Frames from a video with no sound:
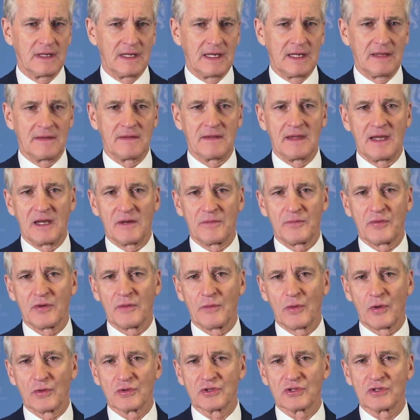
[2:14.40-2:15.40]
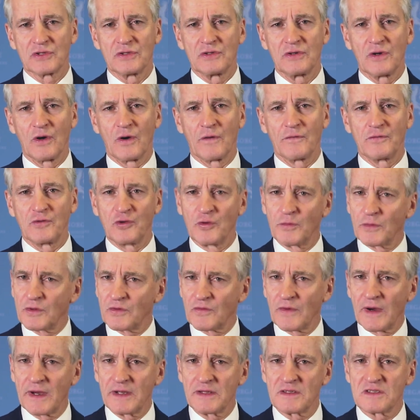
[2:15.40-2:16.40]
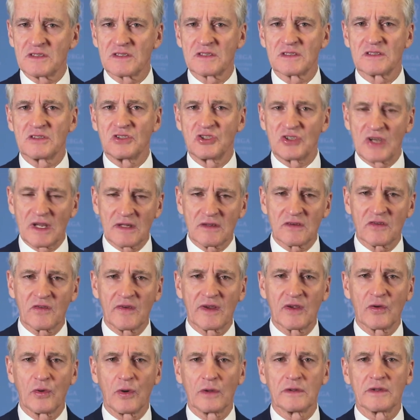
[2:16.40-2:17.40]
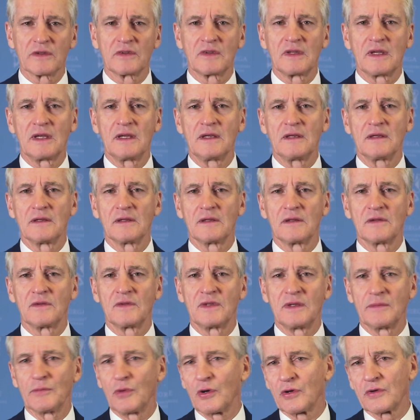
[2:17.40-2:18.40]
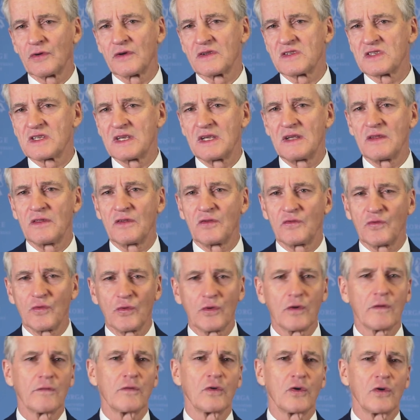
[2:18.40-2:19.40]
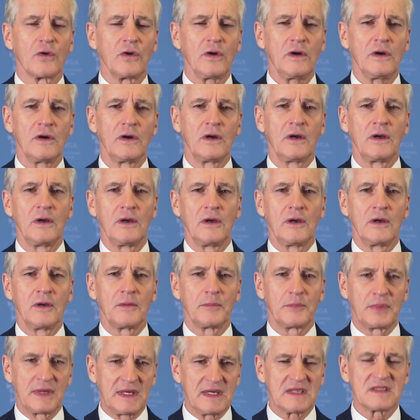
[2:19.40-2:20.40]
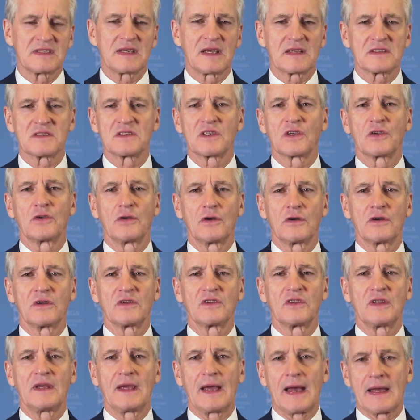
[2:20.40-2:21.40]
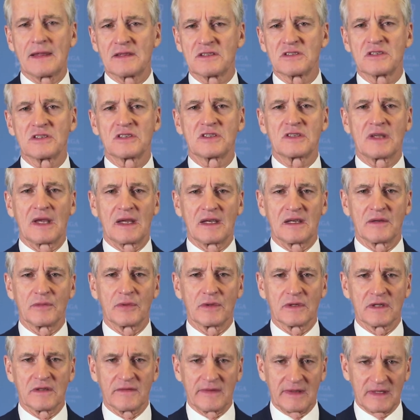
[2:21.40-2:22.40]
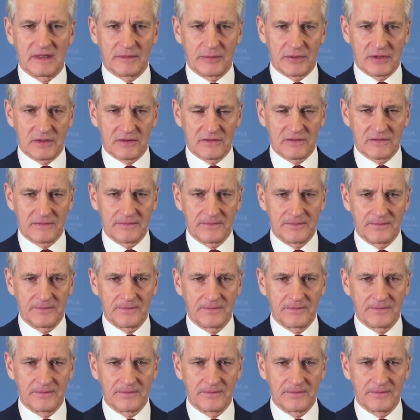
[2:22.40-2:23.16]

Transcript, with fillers: in their promotion of human rights, gender equality, democracy, the rule of law, peace and security, and sustainable development